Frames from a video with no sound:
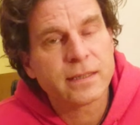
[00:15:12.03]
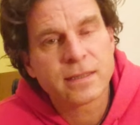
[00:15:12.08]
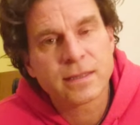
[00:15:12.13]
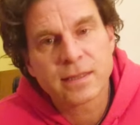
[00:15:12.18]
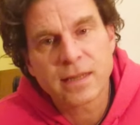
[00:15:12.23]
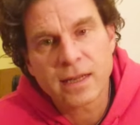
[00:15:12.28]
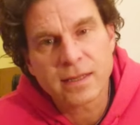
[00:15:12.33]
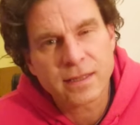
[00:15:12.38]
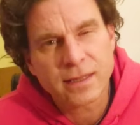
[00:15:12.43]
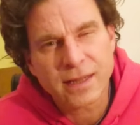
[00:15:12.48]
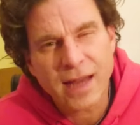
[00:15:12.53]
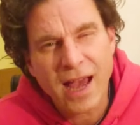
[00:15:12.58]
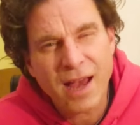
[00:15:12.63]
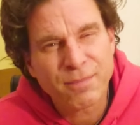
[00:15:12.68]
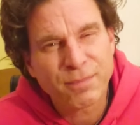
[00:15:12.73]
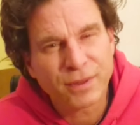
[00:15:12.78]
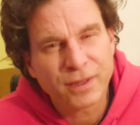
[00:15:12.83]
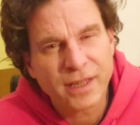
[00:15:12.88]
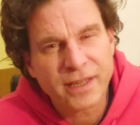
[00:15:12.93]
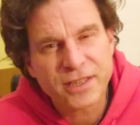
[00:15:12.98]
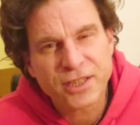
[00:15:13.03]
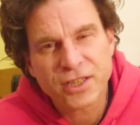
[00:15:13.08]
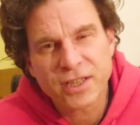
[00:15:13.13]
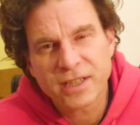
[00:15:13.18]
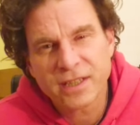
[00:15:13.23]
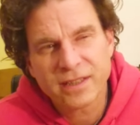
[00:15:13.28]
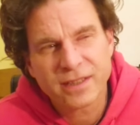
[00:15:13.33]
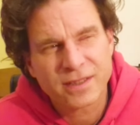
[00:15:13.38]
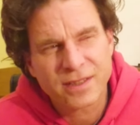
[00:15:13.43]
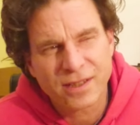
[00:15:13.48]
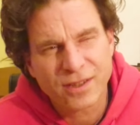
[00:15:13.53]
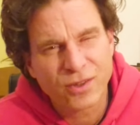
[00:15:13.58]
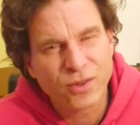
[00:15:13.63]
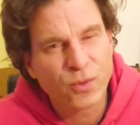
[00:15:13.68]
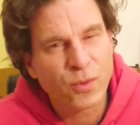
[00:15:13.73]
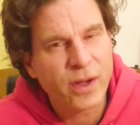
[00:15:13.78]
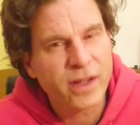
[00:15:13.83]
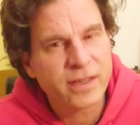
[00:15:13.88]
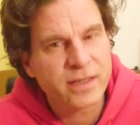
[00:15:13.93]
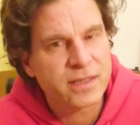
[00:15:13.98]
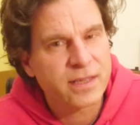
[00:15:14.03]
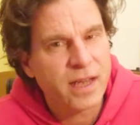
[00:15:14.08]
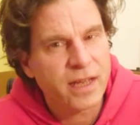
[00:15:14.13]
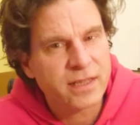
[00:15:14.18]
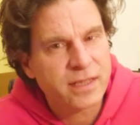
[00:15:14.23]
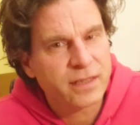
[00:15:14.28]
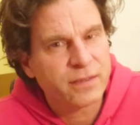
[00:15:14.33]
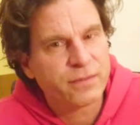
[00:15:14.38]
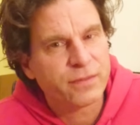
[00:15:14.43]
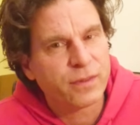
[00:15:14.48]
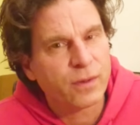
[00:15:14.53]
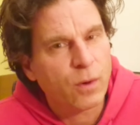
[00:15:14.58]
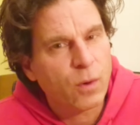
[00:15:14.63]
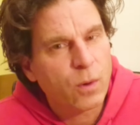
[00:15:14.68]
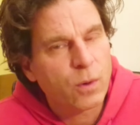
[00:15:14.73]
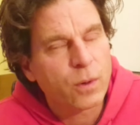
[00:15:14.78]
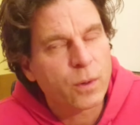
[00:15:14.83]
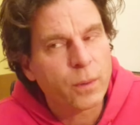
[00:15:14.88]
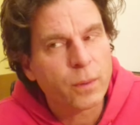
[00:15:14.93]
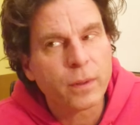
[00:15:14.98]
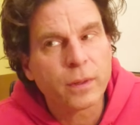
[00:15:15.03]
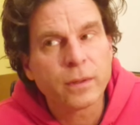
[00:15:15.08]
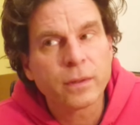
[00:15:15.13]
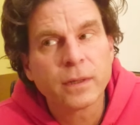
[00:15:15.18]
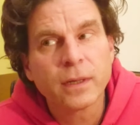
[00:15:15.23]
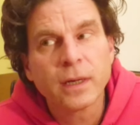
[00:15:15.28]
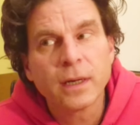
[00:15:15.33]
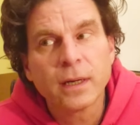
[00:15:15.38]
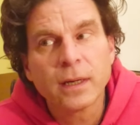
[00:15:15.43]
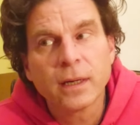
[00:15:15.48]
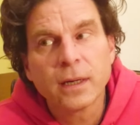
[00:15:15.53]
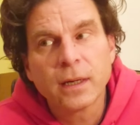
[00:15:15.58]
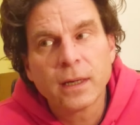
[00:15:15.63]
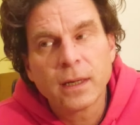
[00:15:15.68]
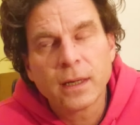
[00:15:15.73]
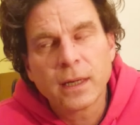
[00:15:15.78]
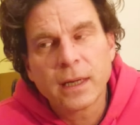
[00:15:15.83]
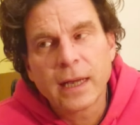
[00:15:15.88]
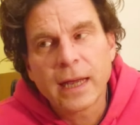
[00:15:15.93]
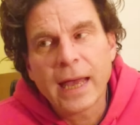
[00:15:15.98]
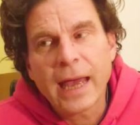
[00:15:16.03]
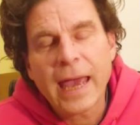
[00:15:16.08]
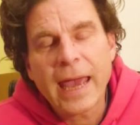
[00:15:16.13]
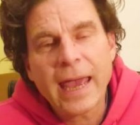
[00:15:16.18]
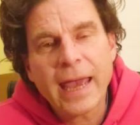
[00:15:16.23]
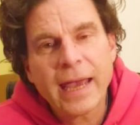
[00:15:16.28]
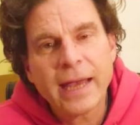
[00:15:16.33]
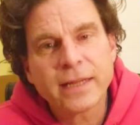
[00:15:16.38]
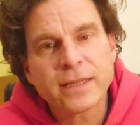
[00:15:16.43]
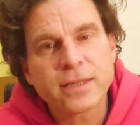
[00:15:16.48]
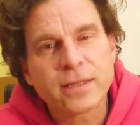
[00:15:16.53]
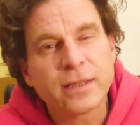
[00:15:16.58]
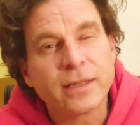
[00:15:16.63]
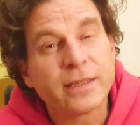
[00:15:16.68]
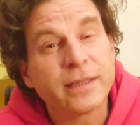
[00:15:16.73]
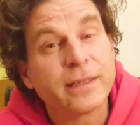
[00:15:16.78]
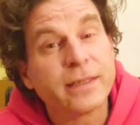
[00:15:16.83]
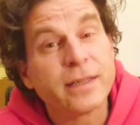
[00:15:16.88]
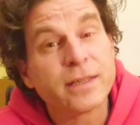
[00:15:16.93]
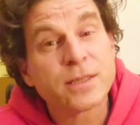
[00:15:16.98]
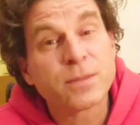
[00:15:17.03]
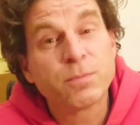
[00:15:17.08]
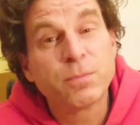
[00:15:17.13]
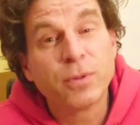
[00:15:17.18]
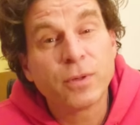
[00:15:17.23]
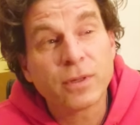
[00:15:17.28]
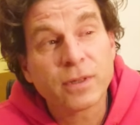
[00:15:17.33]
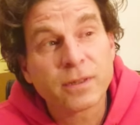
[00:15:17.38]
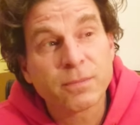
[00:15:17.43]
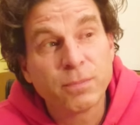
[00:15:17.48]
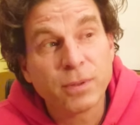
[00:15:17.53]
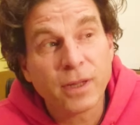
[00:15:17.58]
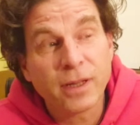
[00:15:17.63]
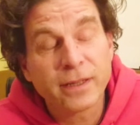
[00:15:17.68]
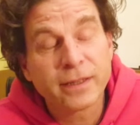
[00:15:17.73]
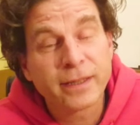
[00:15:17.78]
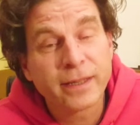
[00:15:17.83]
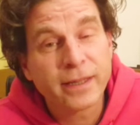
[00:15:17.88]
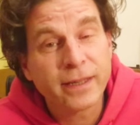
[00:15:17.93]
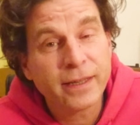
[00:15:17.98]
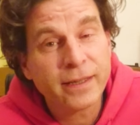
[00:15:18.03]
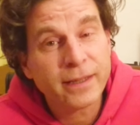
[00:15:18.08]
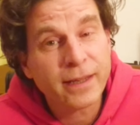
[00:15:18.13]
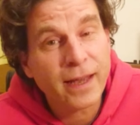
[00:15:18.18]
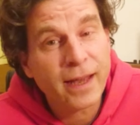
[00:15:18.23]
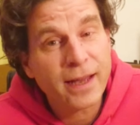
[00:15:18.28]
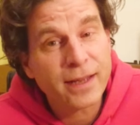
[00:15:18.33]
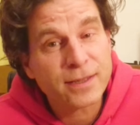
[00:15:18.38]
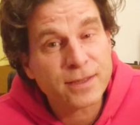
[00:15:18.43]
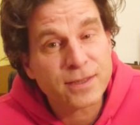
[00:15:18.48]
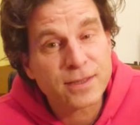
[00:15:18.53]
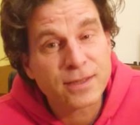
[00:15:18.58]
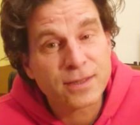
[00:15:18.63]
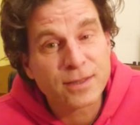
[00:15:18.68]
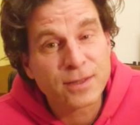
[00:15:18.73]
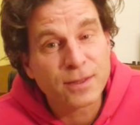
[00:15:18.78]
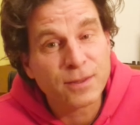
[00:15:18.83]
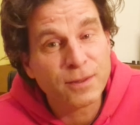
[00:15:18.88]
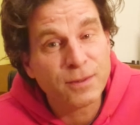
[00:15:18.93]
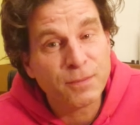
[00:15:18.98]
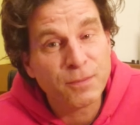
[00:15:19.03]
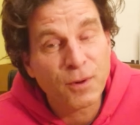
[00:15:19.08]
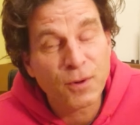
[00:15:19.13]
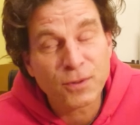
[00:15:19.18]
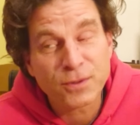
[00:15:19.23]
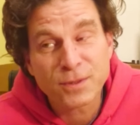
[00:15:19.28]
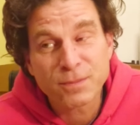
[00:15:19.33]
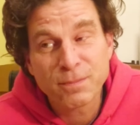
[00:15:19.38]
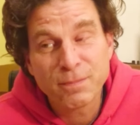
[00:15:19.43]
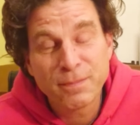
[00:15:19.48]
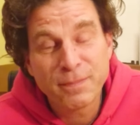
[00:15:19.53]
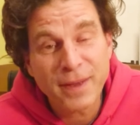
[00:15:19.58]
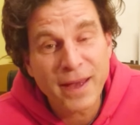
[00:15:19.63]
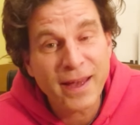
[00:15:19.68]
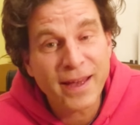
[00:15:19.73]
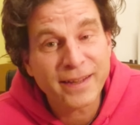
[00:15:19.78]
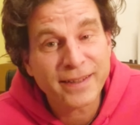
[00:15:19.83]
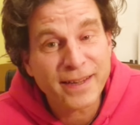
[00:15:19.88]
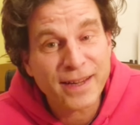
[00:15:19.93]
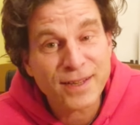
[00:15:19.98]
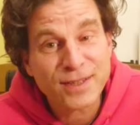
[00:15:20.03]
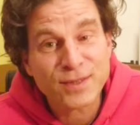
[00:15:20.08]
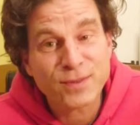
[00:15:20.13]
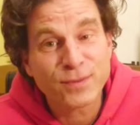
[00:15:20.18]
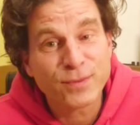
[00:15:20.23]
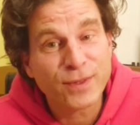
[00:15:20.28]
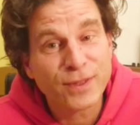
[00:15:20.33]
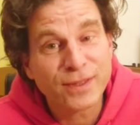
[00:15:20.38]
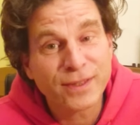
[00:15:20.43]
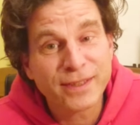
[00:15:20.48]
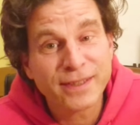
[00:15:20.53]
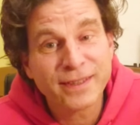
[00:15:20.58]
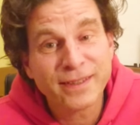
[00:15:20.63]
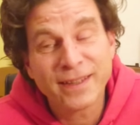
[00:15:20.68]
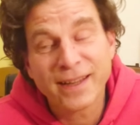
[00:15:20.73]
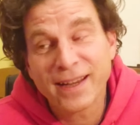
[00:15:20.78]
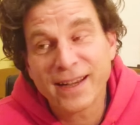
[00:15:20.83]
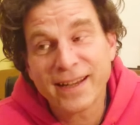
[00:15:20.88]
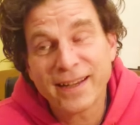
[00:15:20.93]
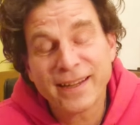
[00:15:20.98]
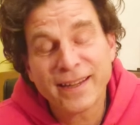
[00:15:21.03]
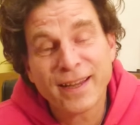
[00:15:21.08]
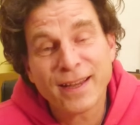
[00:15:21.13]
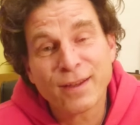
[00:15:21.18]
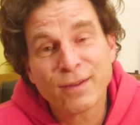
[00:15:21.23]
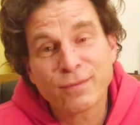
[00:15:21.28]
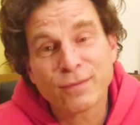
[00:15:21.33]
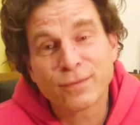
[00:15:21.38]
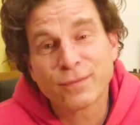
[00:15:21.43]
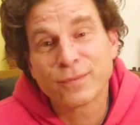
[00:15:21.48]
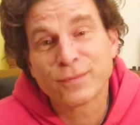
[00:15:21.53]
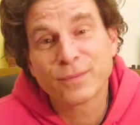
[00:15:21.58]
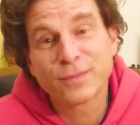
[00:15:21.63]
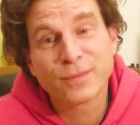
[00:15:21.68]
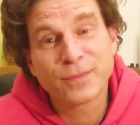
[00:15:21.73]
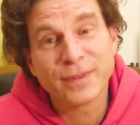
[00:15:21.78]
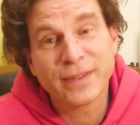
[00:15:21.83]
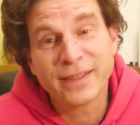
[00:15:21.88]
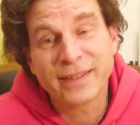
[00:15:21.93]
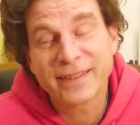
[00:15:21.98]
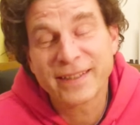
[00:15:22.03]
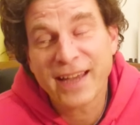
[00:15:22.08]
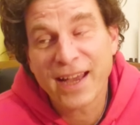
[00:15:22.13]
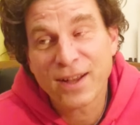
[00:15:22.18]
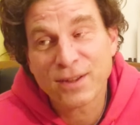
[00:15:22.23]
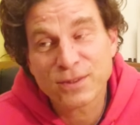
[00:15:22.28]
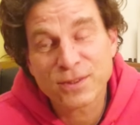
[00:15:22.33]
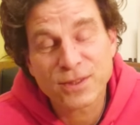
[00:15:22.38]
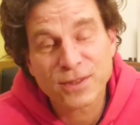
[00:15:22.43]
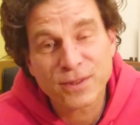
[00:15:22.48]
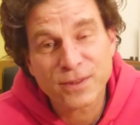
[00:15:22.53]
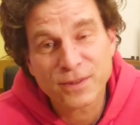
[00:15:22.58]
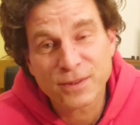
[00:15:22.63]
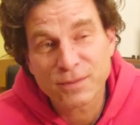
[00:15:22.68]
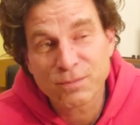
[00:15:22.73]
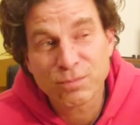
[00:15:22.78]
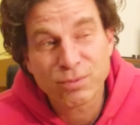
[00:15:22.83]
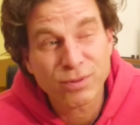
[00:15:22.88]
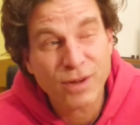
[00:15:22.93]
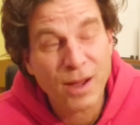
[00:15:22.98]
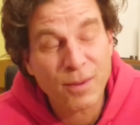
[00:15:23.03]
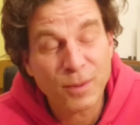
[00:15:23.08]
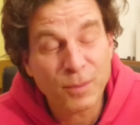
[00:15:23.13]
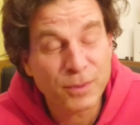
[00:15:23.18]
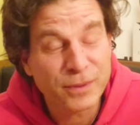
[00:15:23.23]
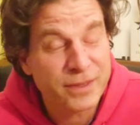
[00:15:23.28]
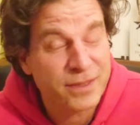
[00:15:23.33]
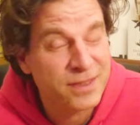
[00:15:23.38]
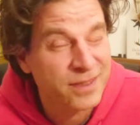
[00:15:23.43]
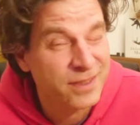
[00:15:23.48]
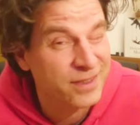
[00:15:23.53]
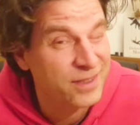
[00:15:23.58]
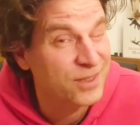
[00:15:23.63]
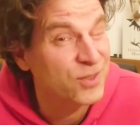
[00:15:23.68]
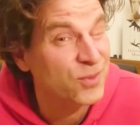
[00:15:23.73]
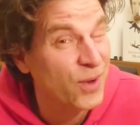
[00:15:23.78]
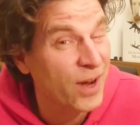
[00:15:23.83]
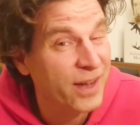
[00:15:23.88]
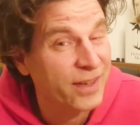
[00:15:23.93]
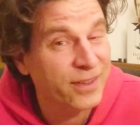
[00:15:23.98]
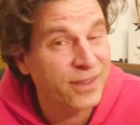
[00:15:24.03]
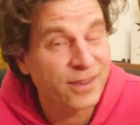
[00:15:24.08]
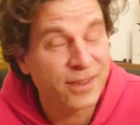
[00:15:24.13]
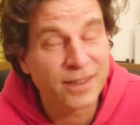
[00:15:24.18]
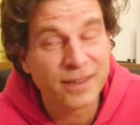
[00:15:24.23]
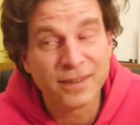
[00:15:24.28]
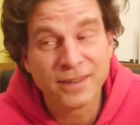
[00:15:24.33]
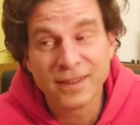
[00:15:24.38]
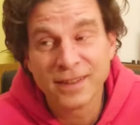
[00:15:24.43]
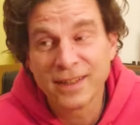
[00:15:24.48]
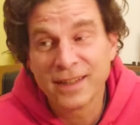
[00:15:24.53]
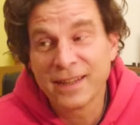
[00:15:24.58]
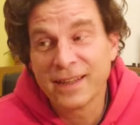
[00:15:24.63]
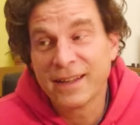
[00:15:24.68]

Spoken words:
it's set in Appalachia. It's a great setting for horror. And this book, Bloodkin, has the most badass villain I have encountered probably since Dracula.